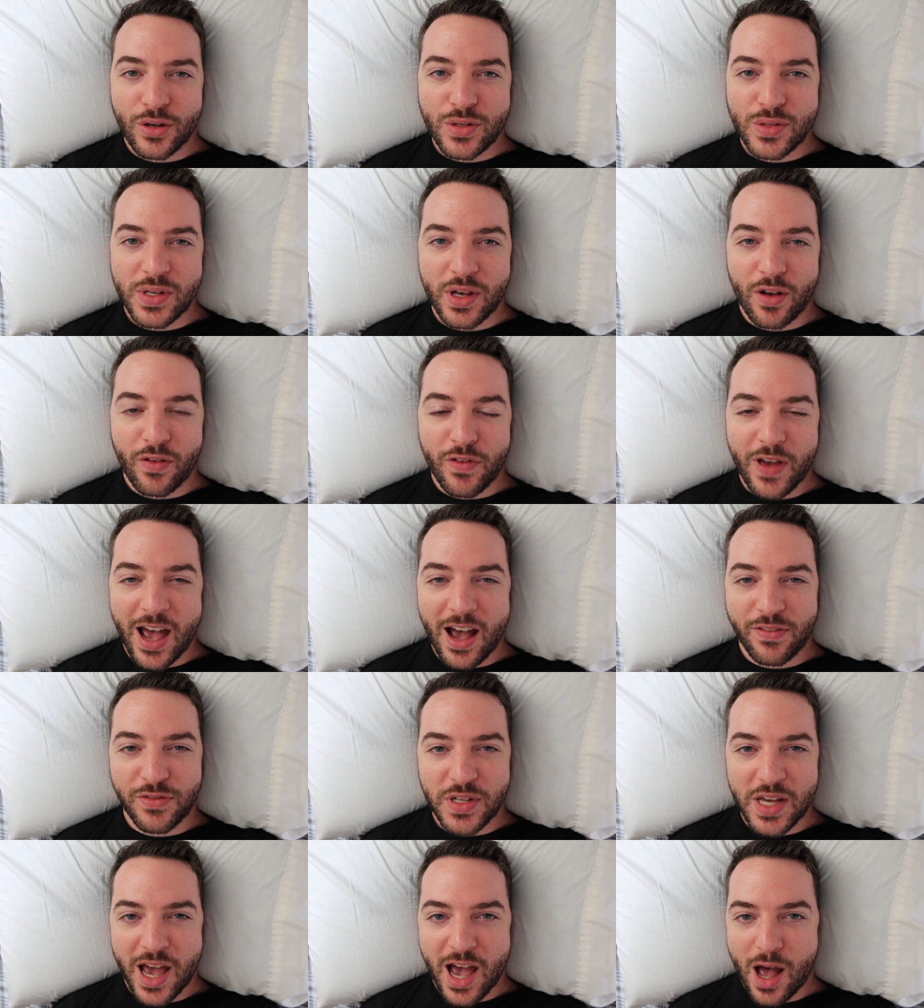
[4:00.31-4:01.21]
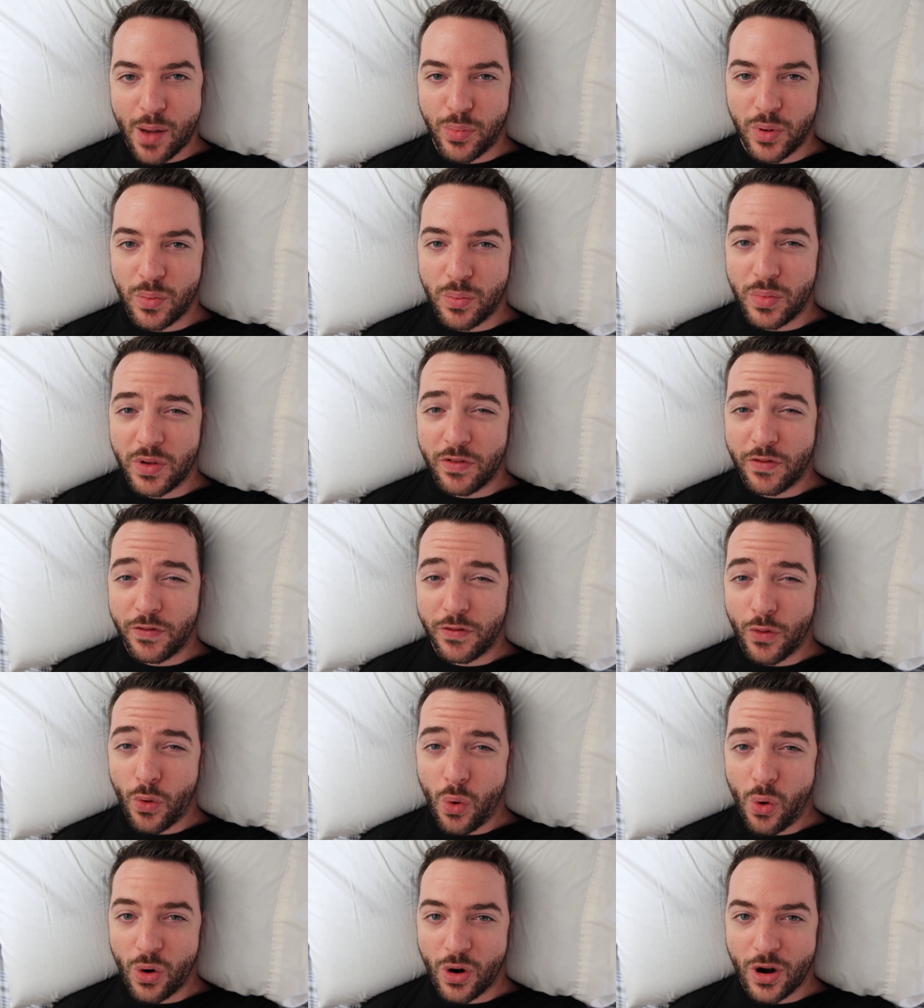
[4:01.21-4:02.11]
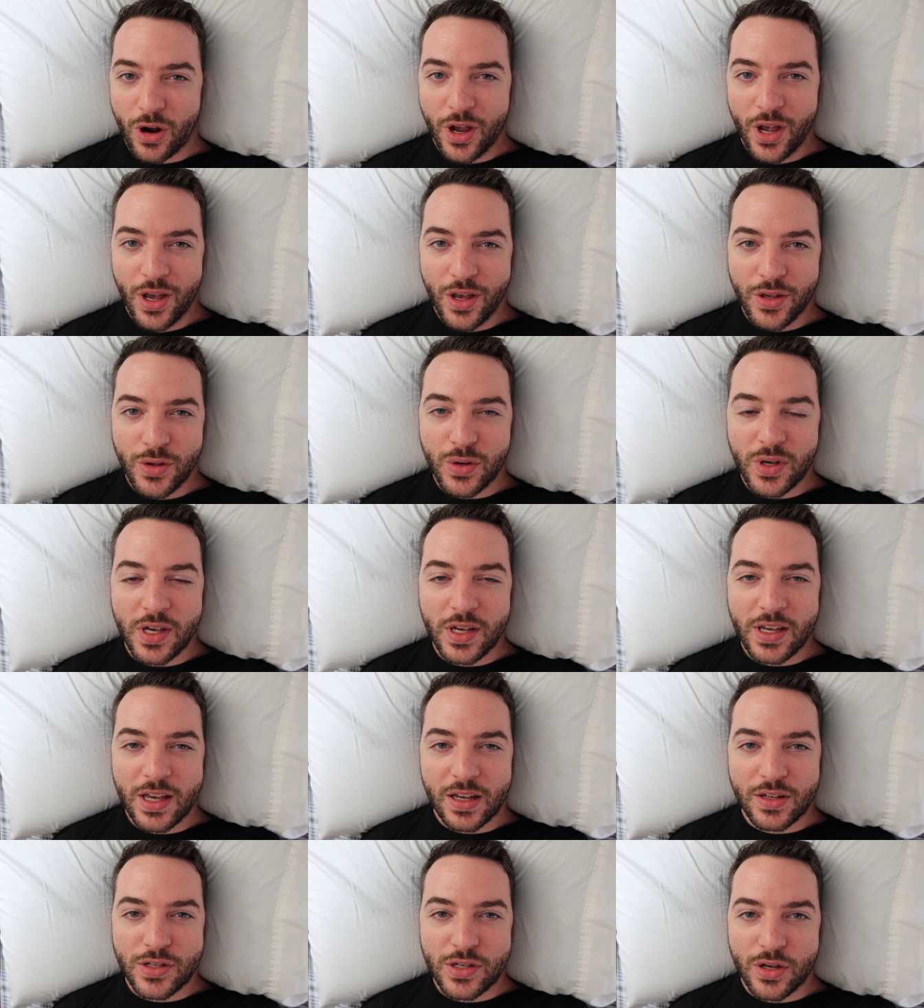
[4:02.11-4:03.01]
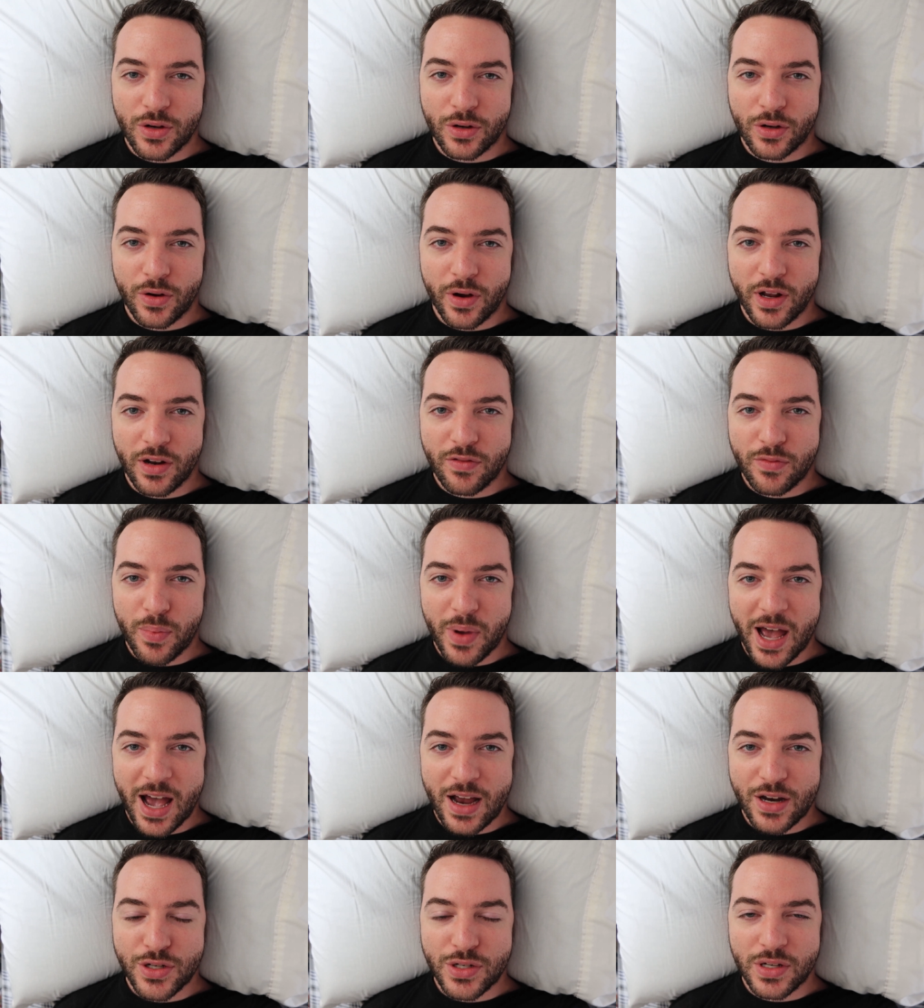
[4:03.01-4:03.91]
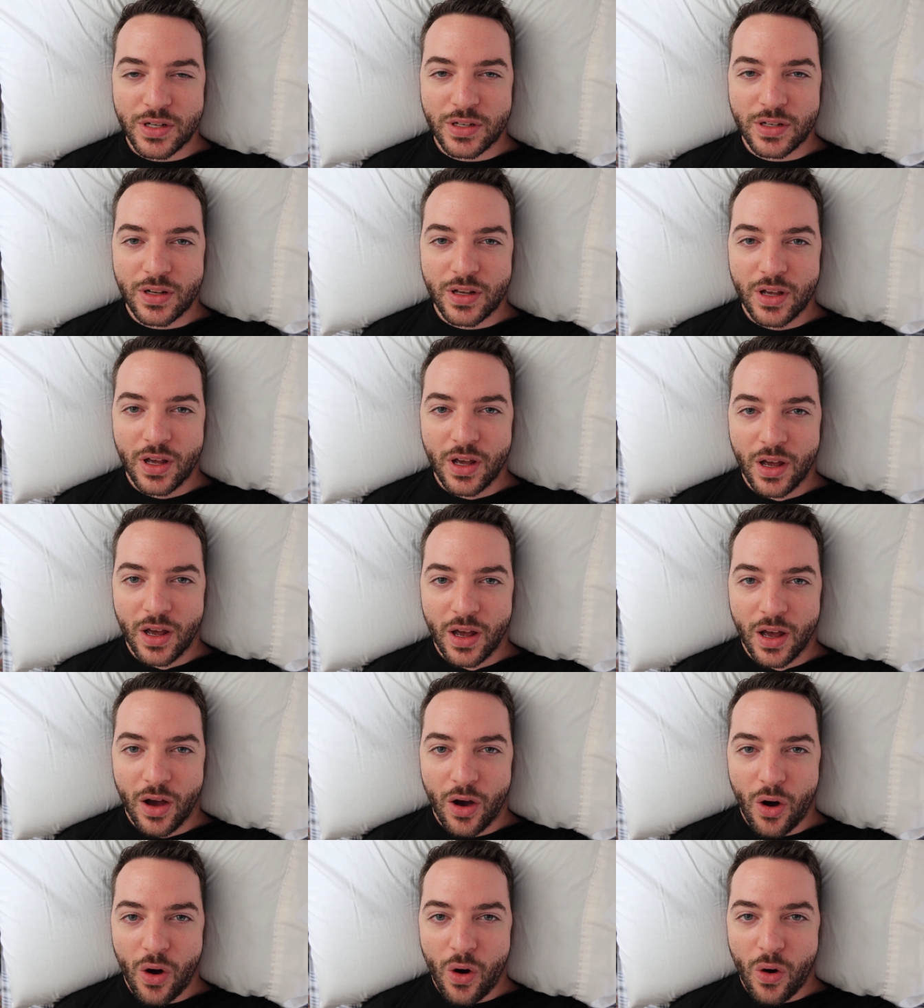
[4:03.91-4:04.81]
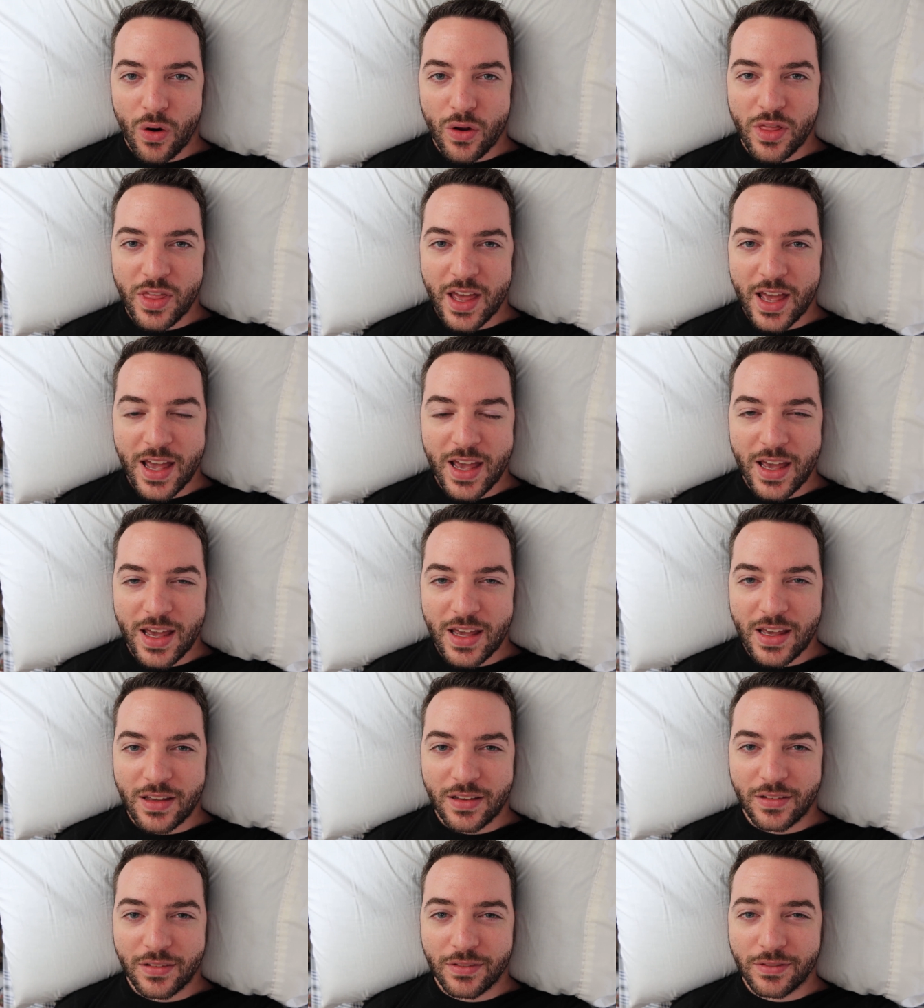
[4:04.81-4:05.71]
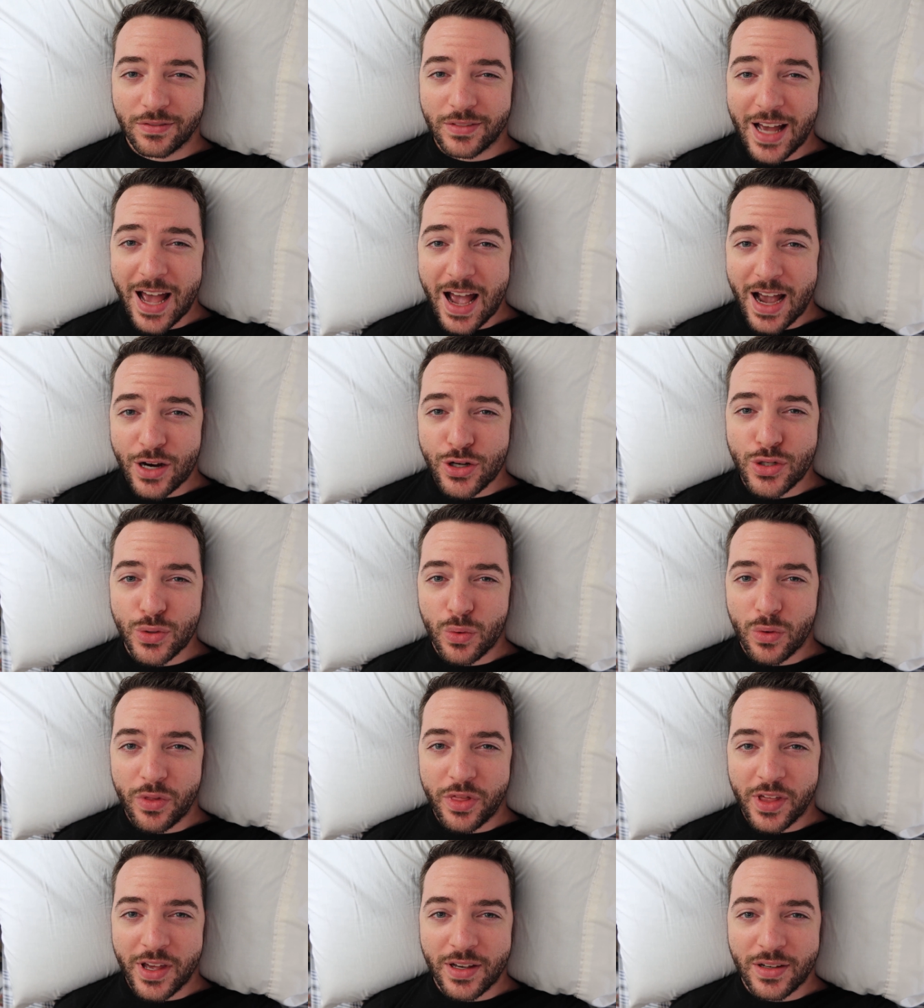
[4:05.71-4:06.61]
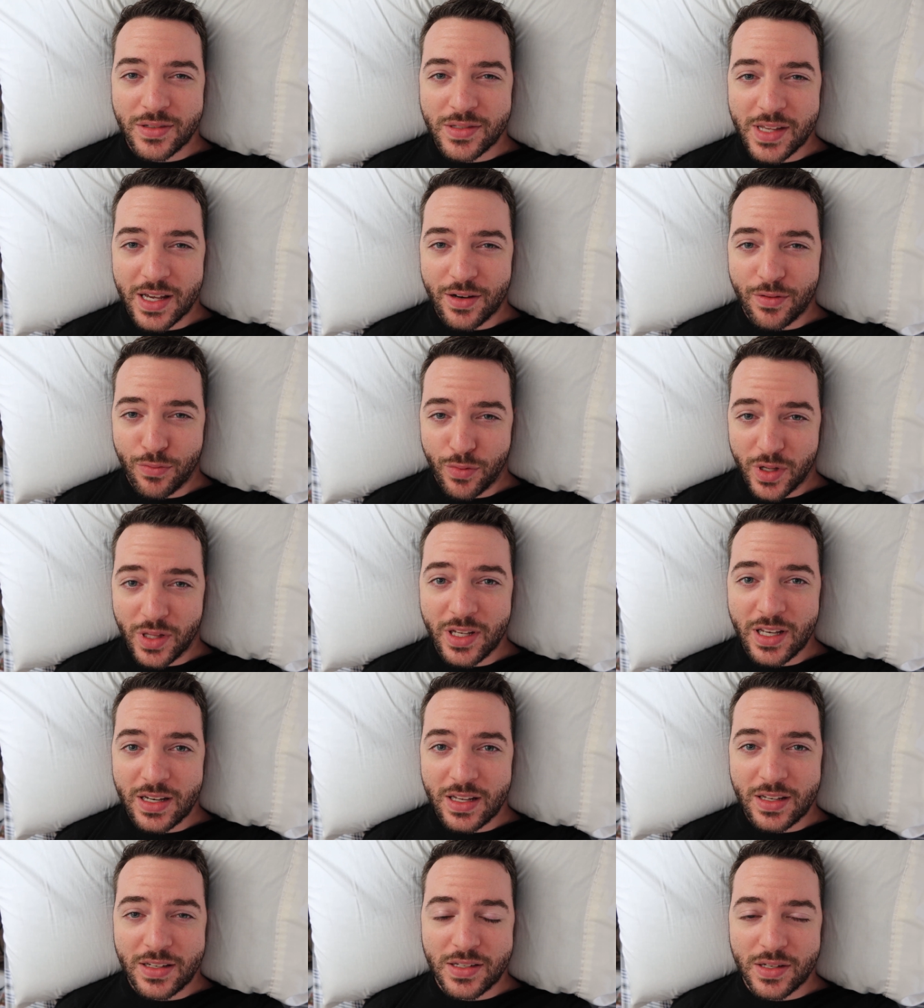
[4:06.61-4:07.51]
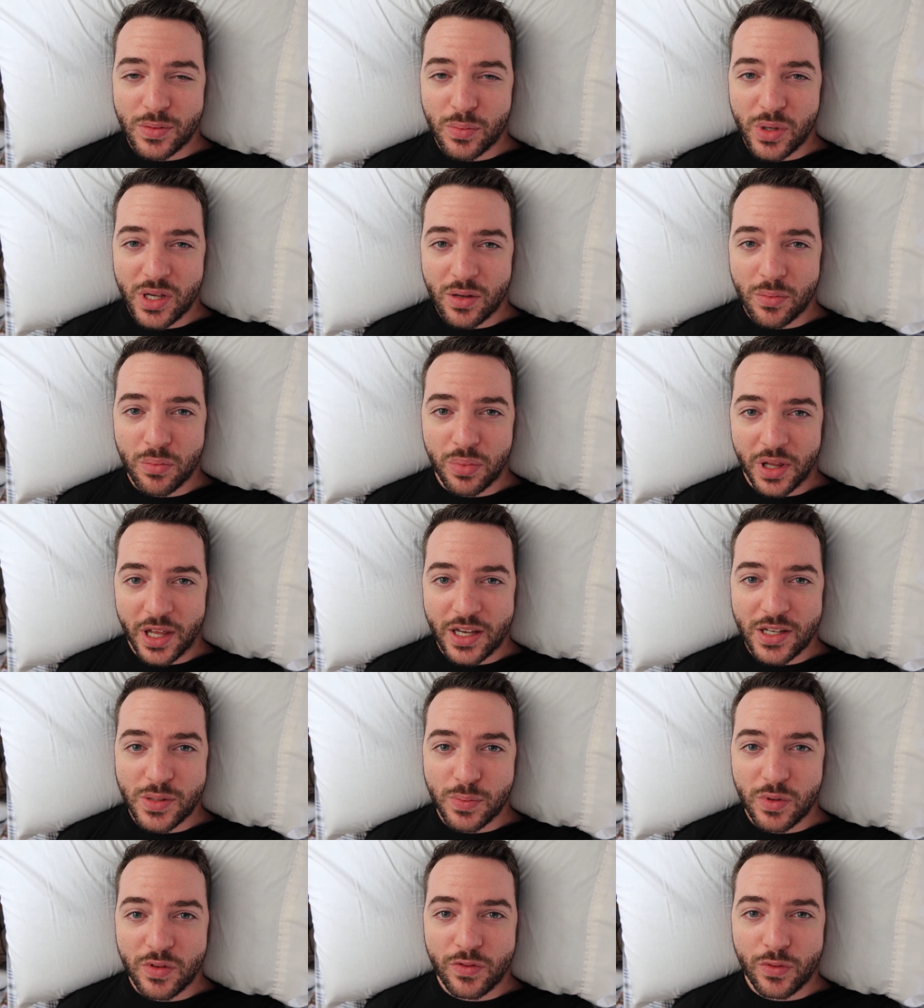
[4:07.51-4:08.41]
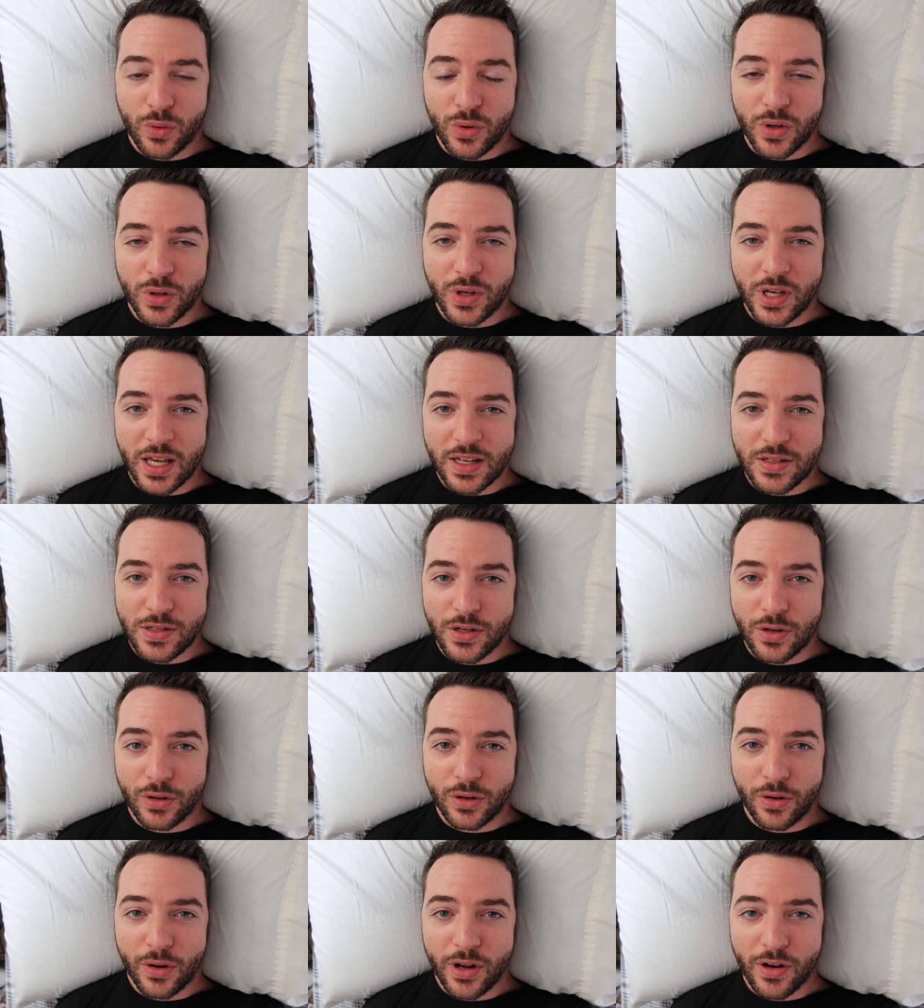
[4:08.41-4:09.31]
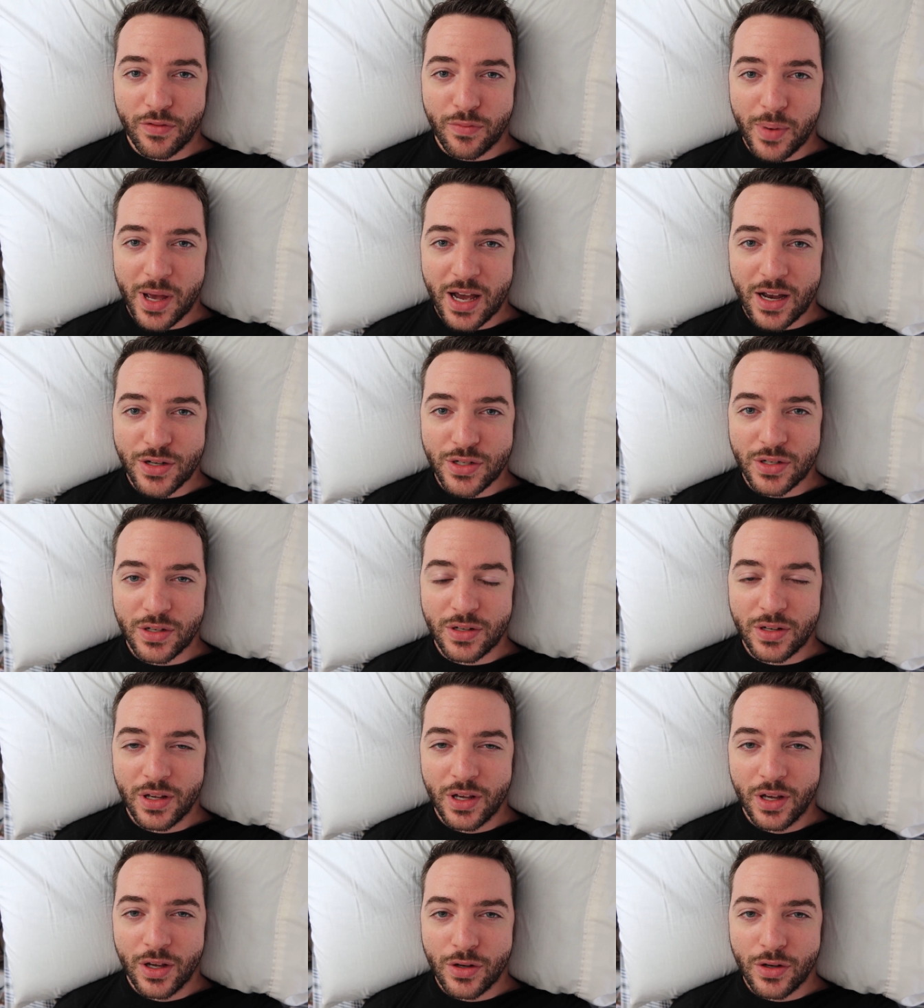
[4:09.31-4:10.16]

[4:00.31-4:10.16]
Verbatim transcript: yourself have to happen before you can get to your creative passion, are they actual things that really need to be in place before you get to your creative passion?